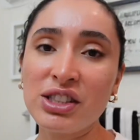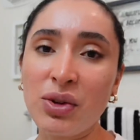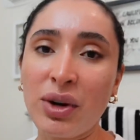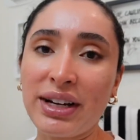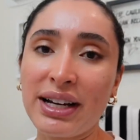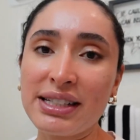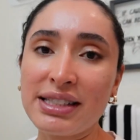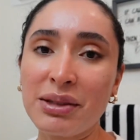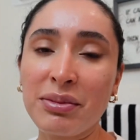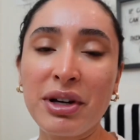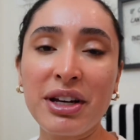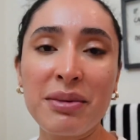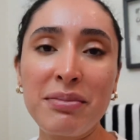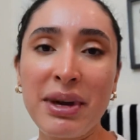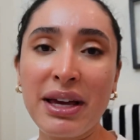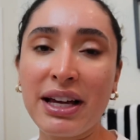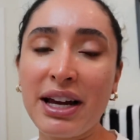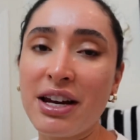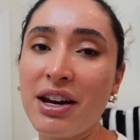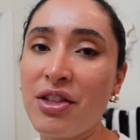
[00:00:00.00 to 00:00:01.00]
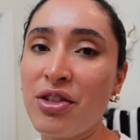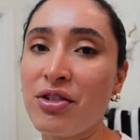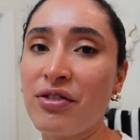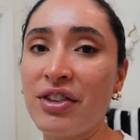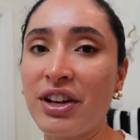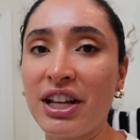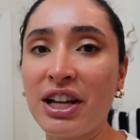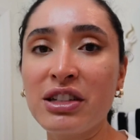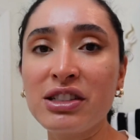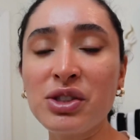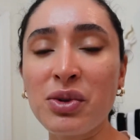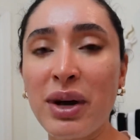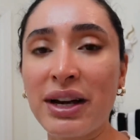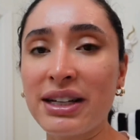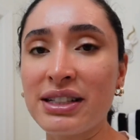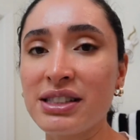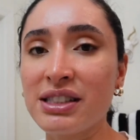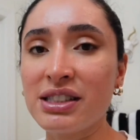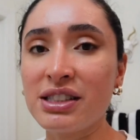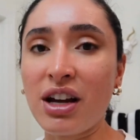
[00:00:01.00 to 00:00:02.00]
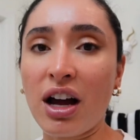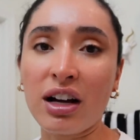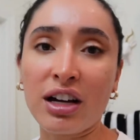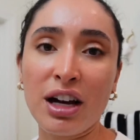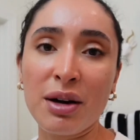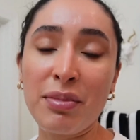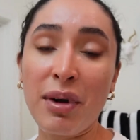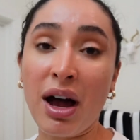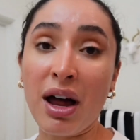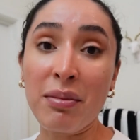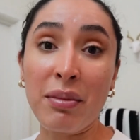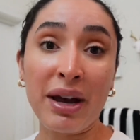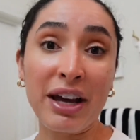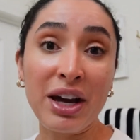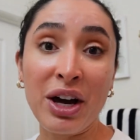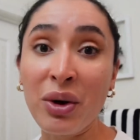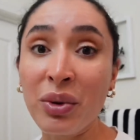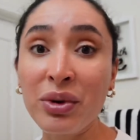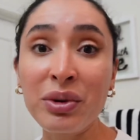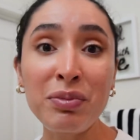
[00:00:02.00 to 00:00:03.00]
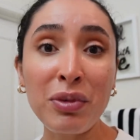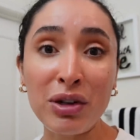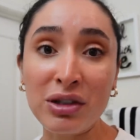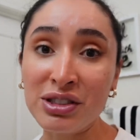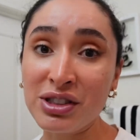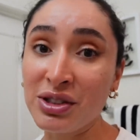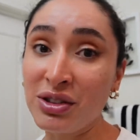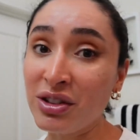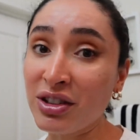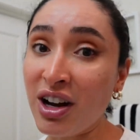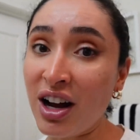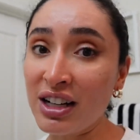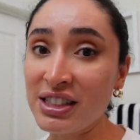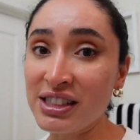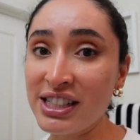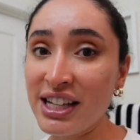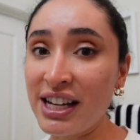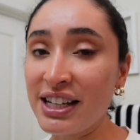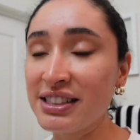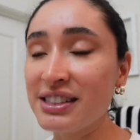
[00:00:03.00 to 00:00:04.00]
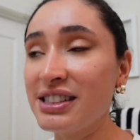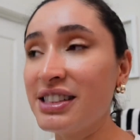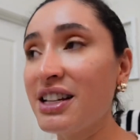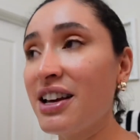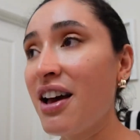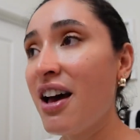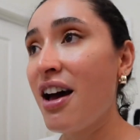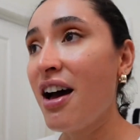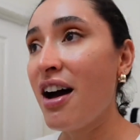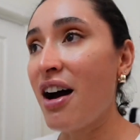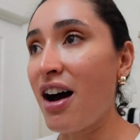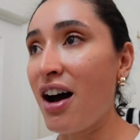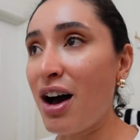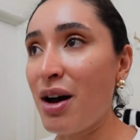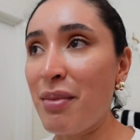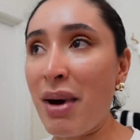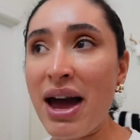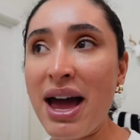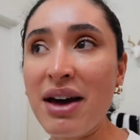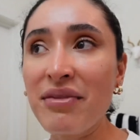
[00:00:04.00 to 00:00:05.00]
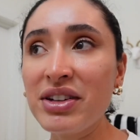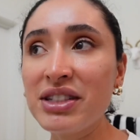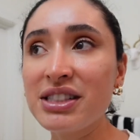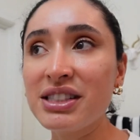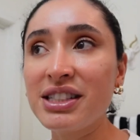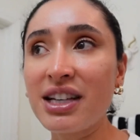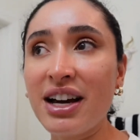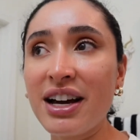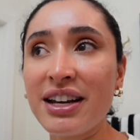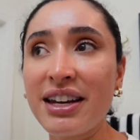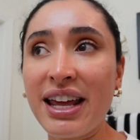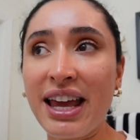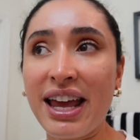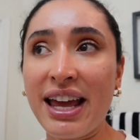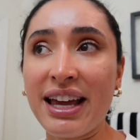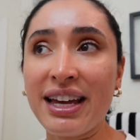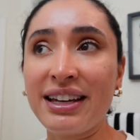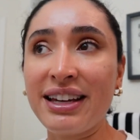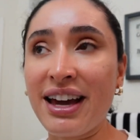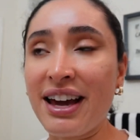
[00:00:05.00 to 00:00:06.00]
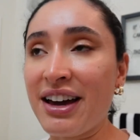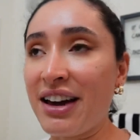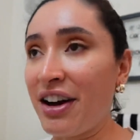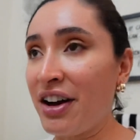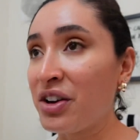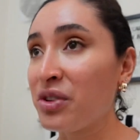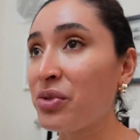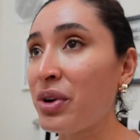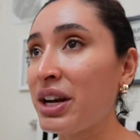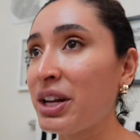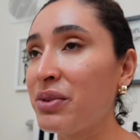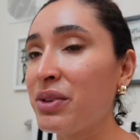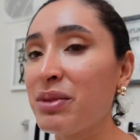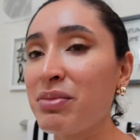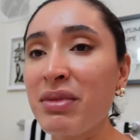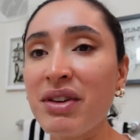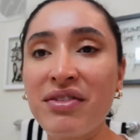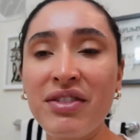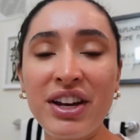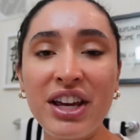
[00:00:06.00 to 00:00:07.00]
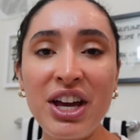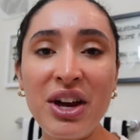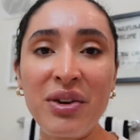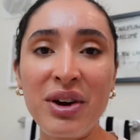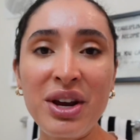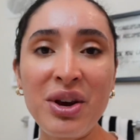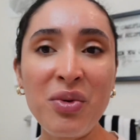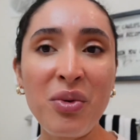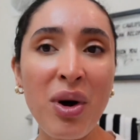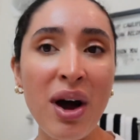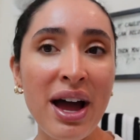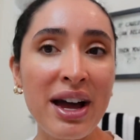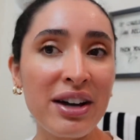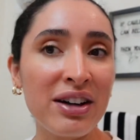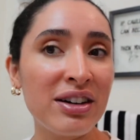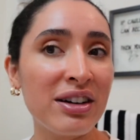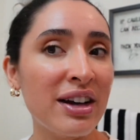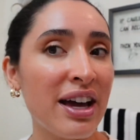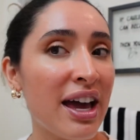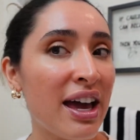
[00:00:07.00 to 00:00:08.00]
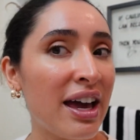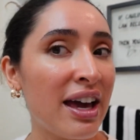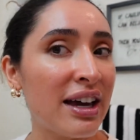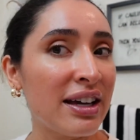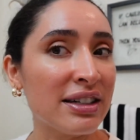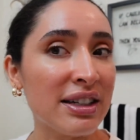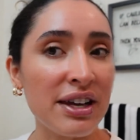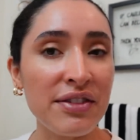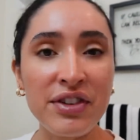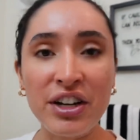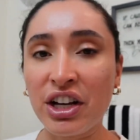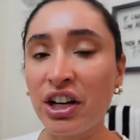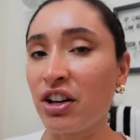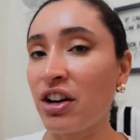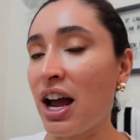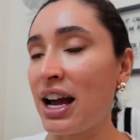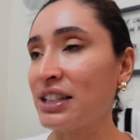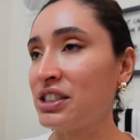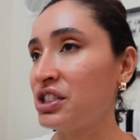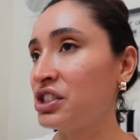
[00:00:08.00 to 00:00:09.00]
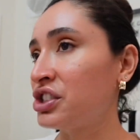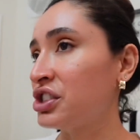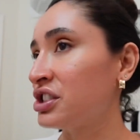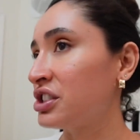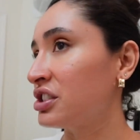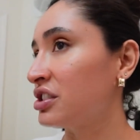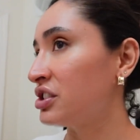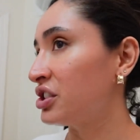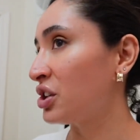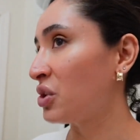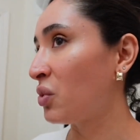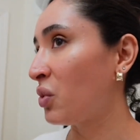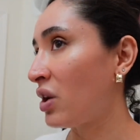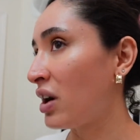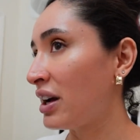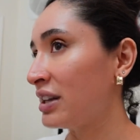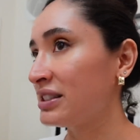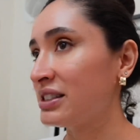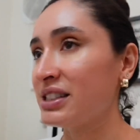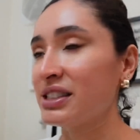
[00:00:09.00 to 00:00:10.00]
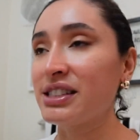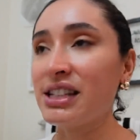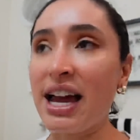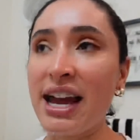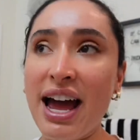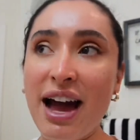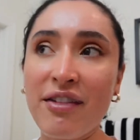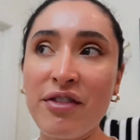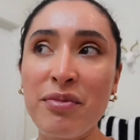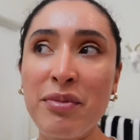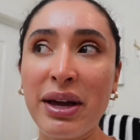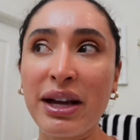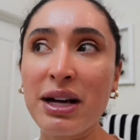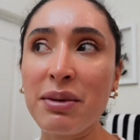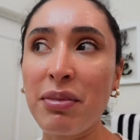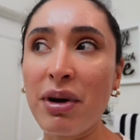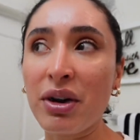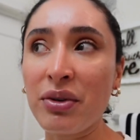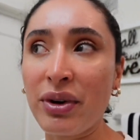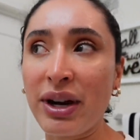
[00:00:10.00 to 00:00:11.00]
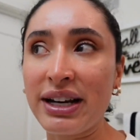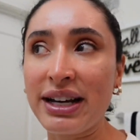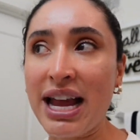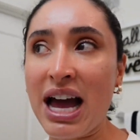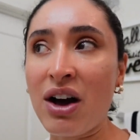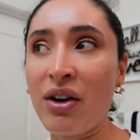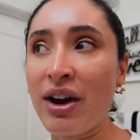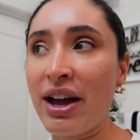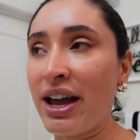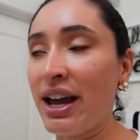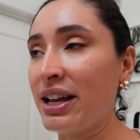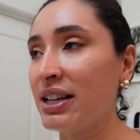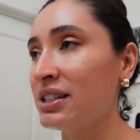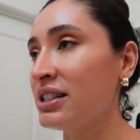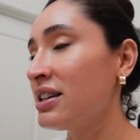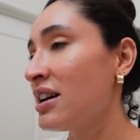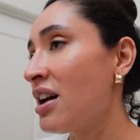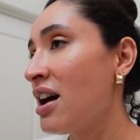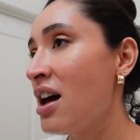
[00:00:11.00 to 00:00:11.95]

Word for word: So I guess I'm gonna make another video so I can stock up on my own personal content. Um, I haven't done a get unready with me video in a while and I figure I should just do one since I have makeup on right now and